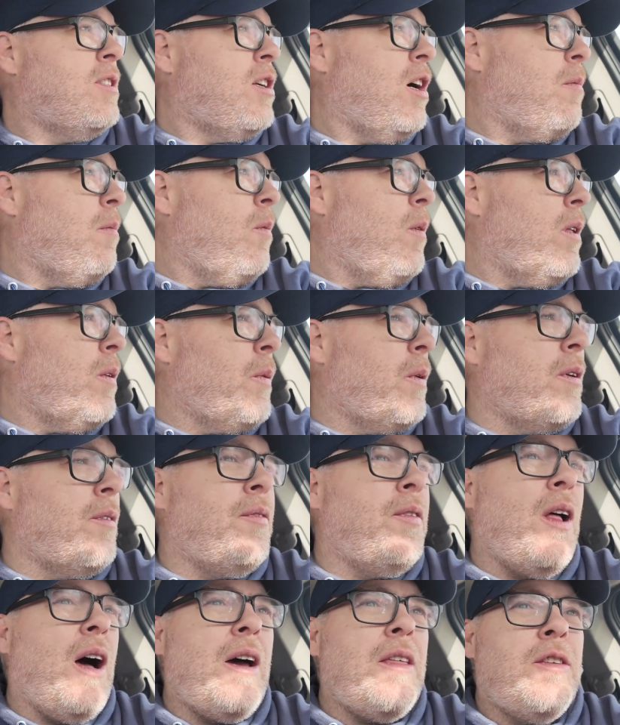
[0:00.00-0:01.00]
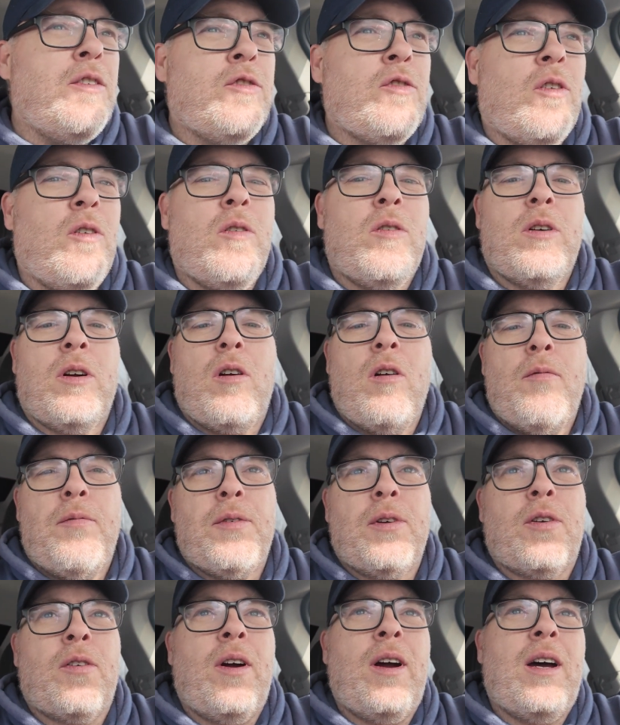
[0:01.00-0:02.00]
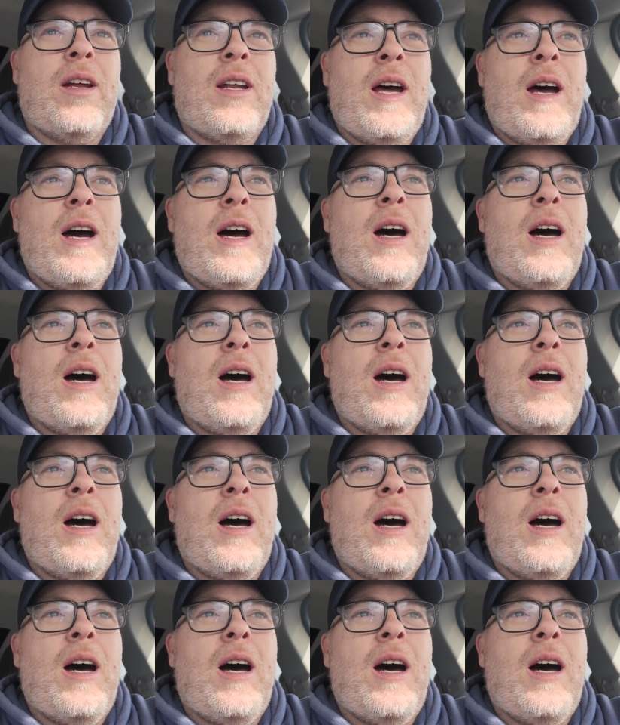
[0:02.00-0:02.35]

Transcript: determine whether we're going to fly the drone or go from the ground.